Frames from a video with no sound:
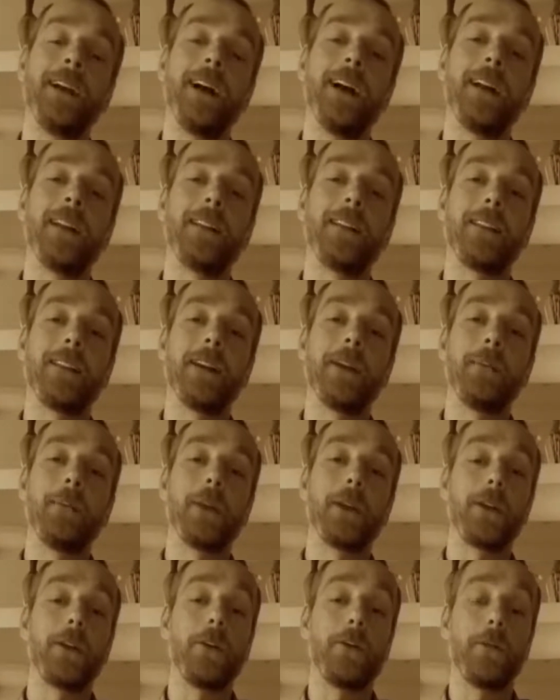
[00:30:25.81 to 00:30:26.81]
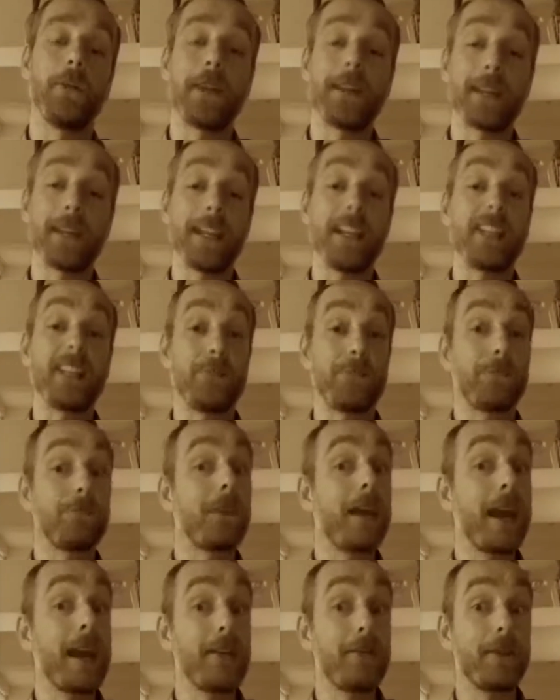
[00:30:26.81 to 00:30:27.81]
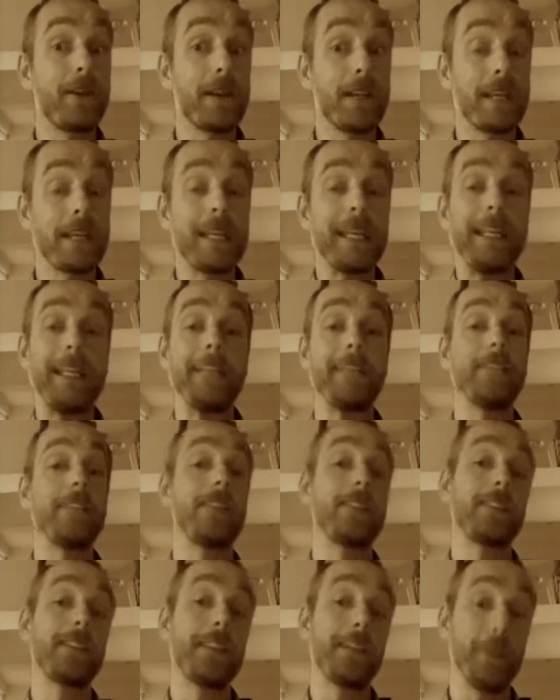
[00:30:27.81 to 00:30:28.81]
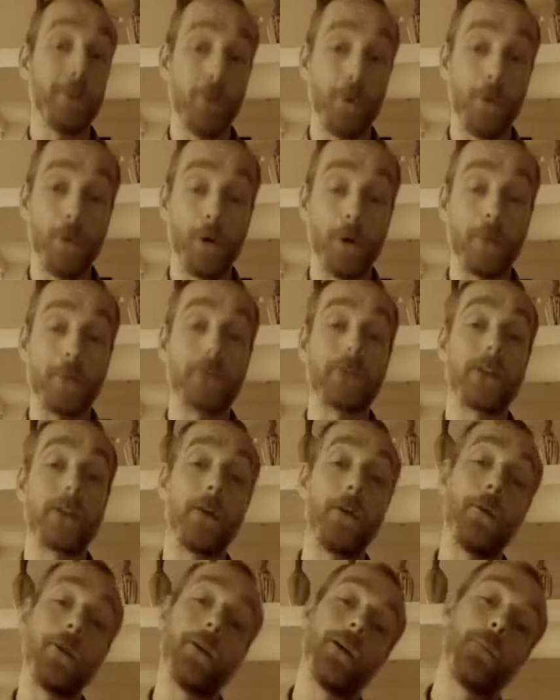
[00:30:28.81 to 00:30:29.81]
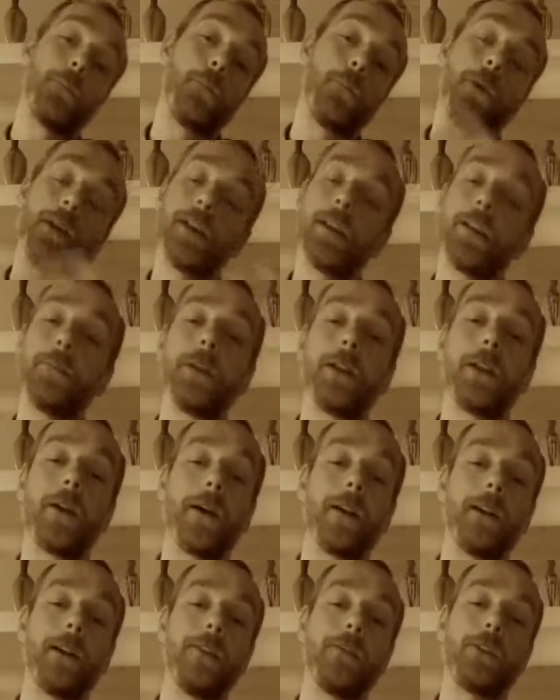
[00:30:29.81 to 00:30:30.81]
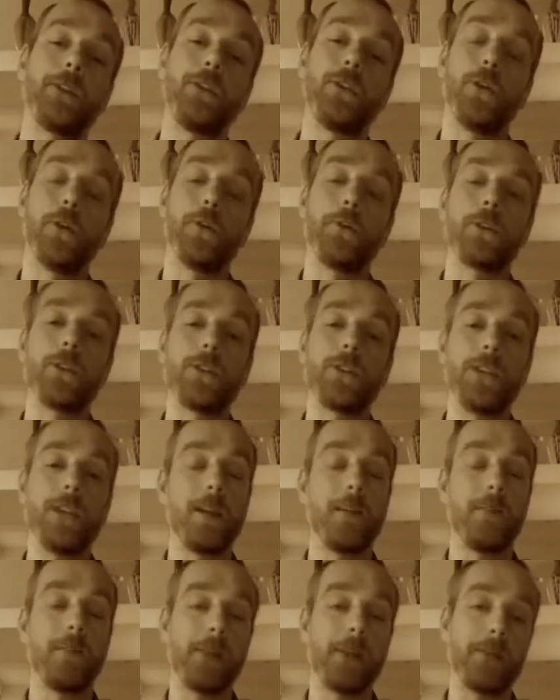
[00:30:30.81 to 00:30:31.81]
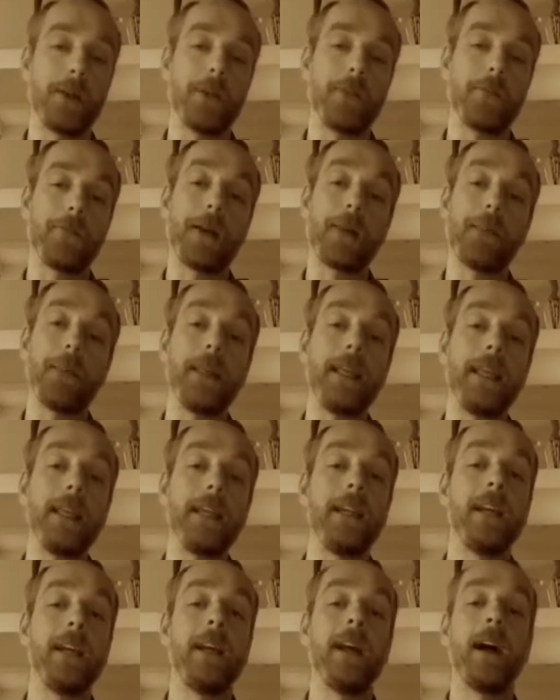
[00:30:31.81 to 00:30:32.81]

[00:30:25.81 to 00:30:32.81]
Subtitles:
And my girlfriend is very, very keen to see Europe. So we're going to be going over to Europe so she can meet my family.